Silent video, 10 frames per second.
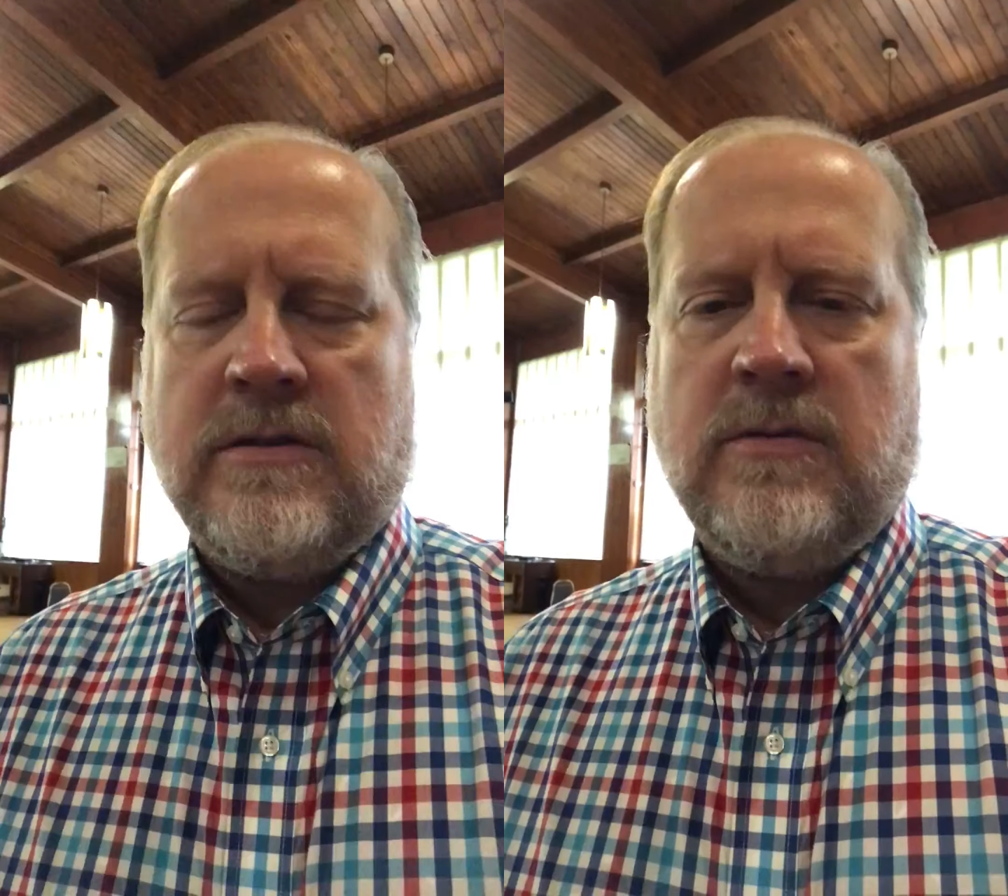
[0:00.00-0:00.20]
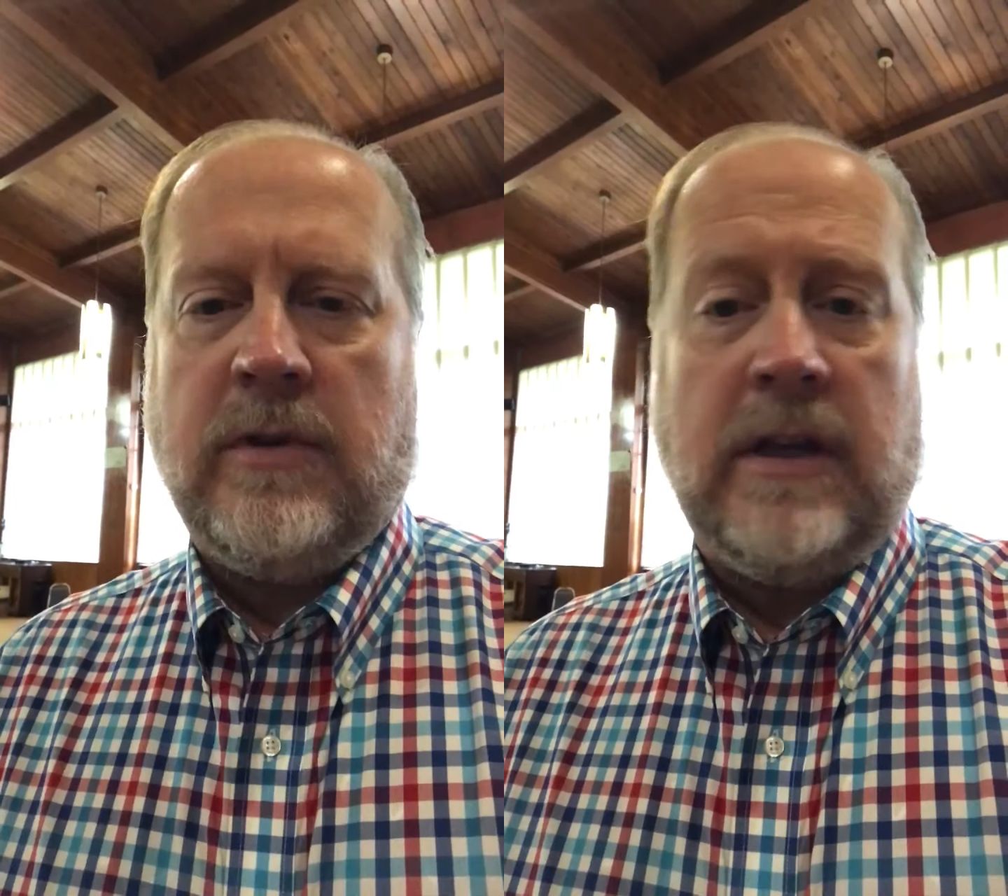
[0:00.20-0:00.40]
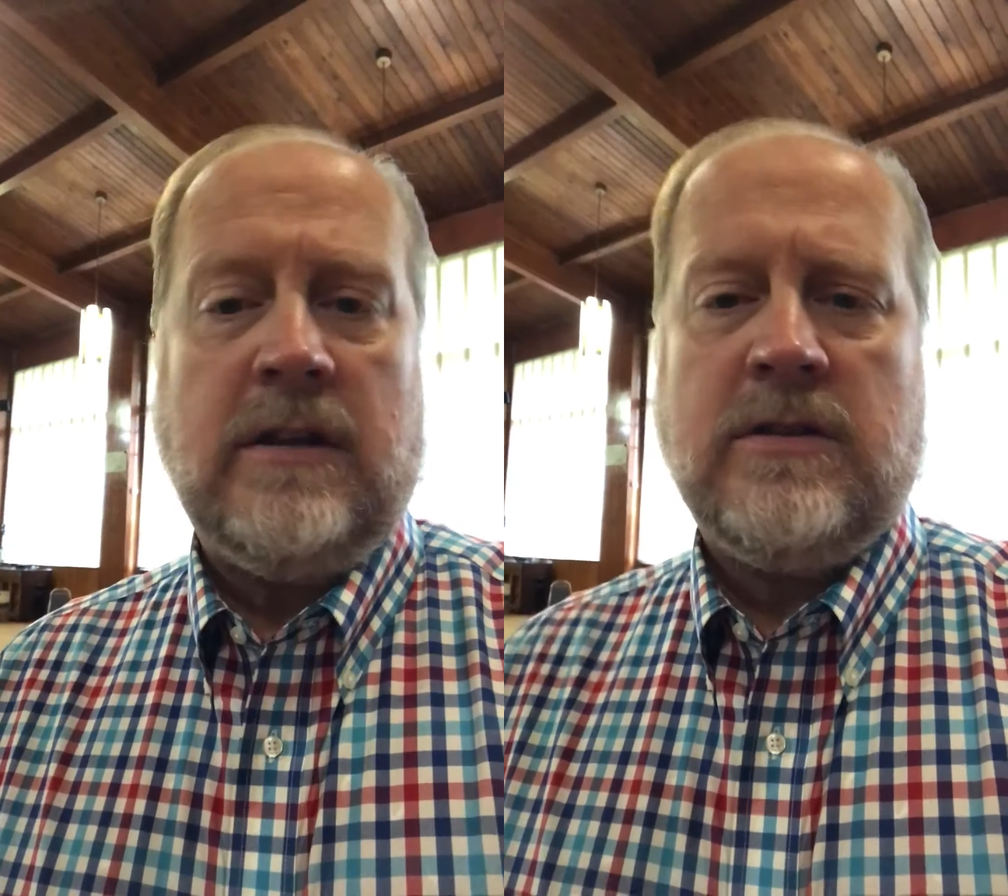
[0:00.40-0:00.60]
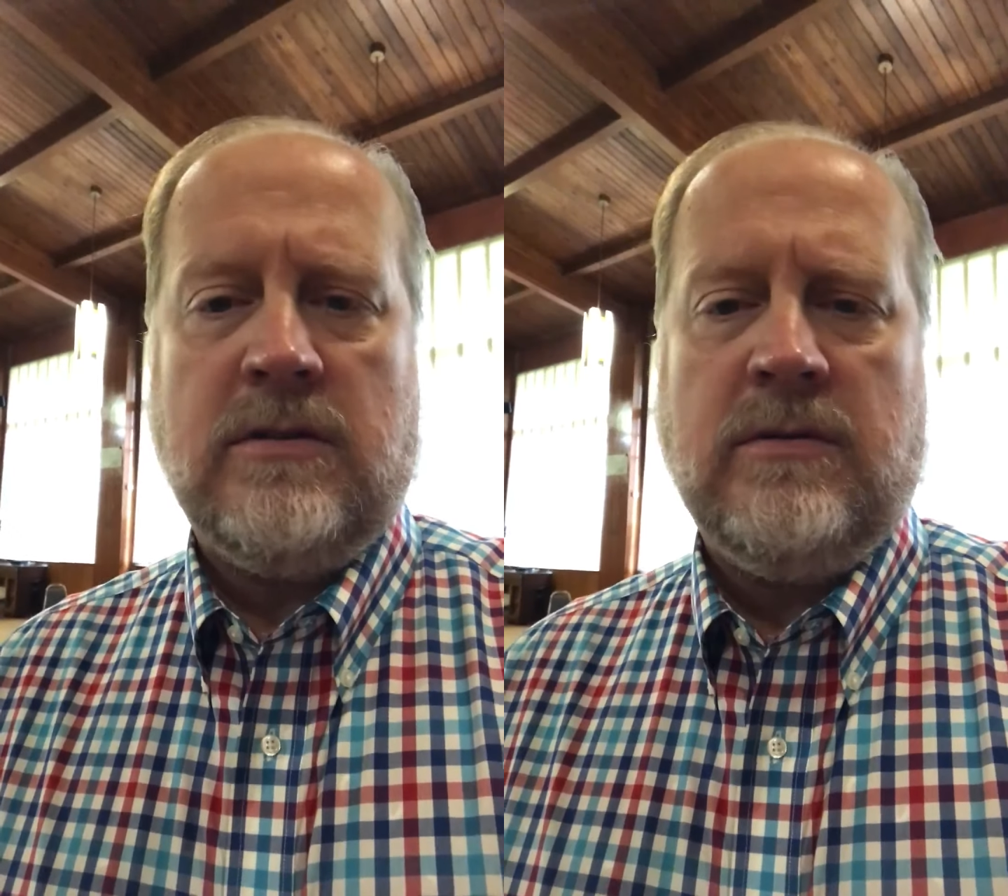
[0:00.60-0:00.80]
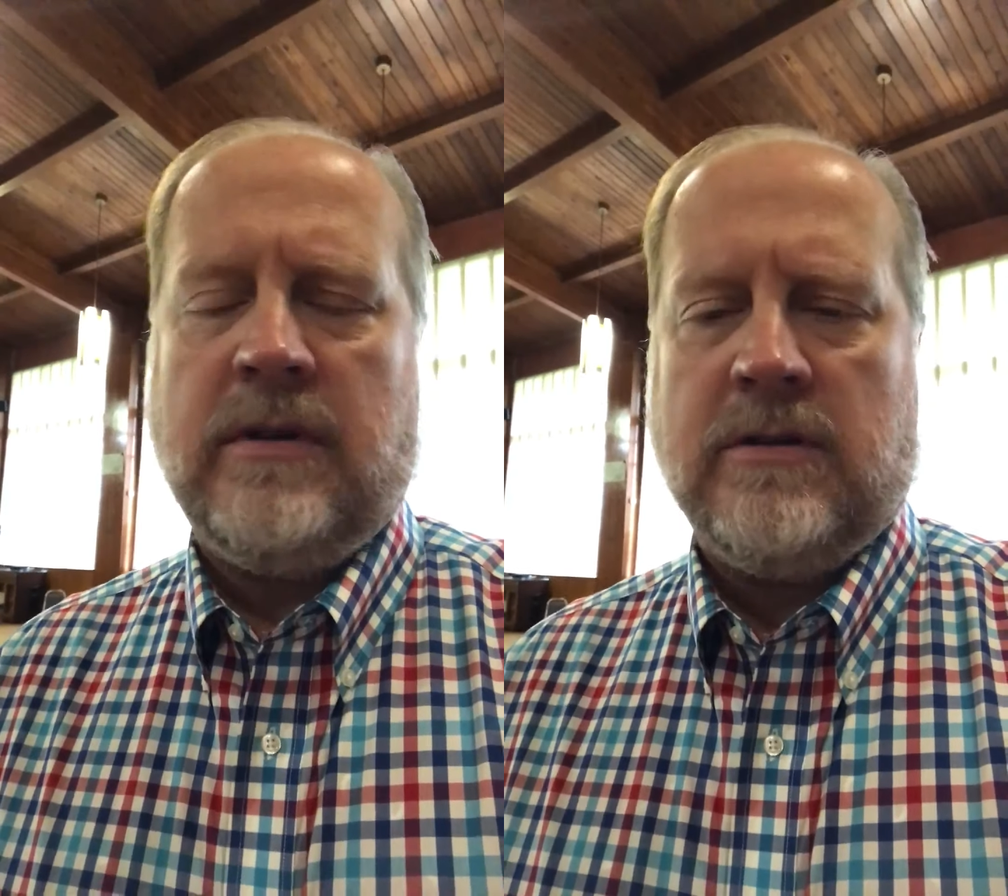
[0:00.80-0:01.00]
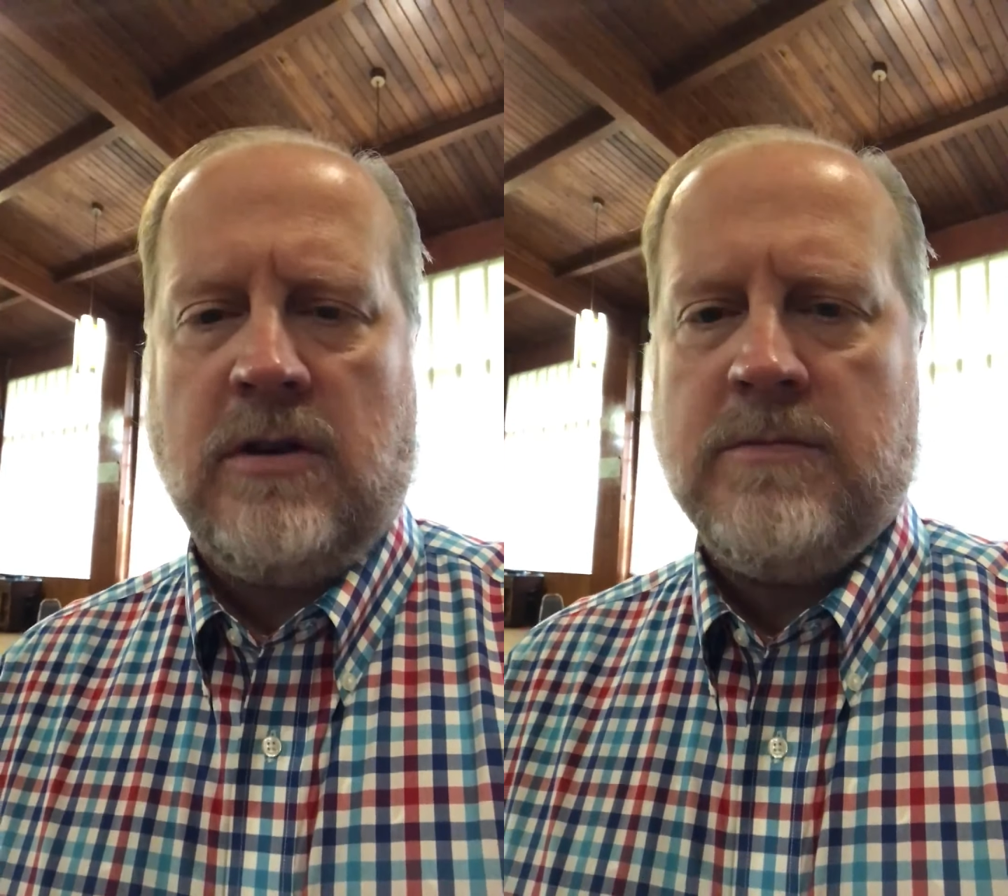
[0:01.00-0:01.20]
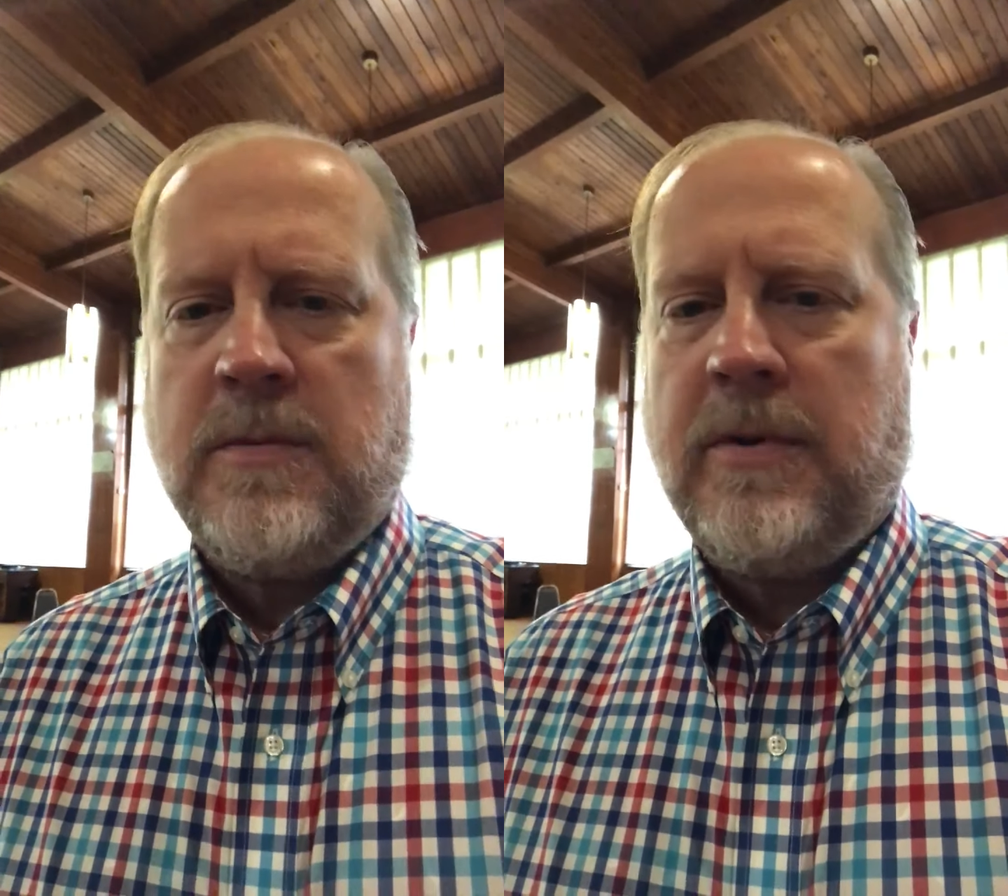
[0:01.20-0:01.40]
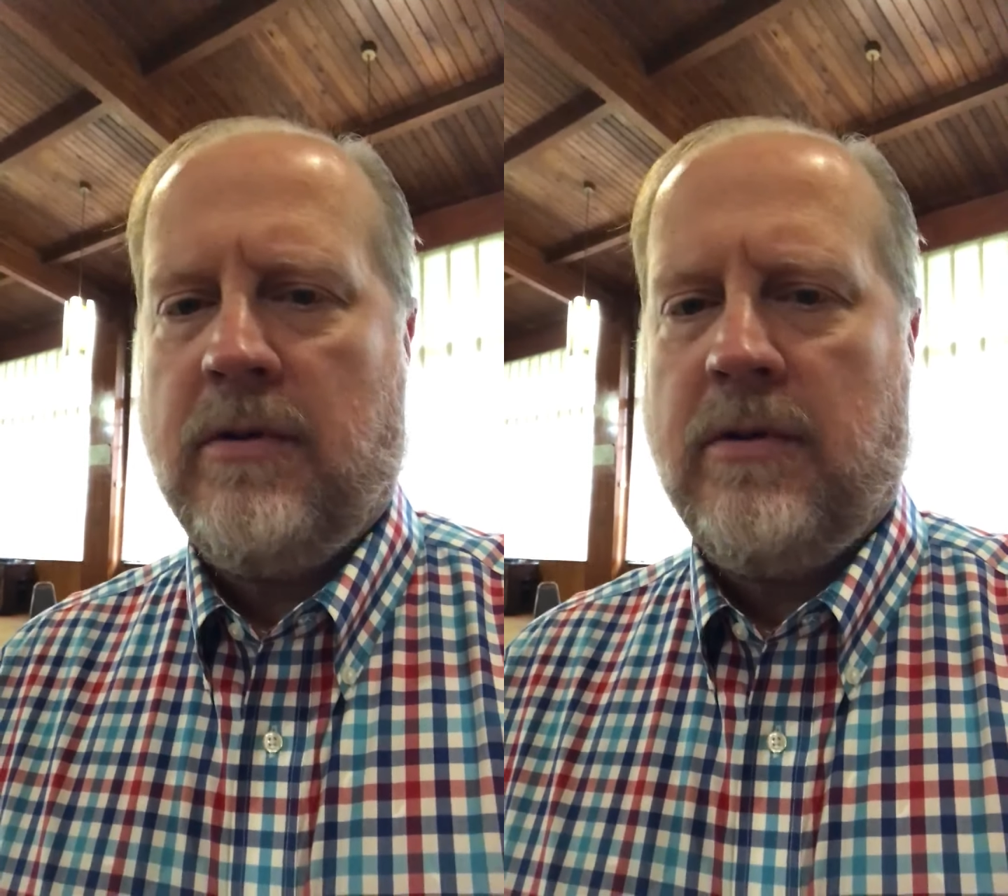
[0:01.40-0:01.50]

we need to in terms of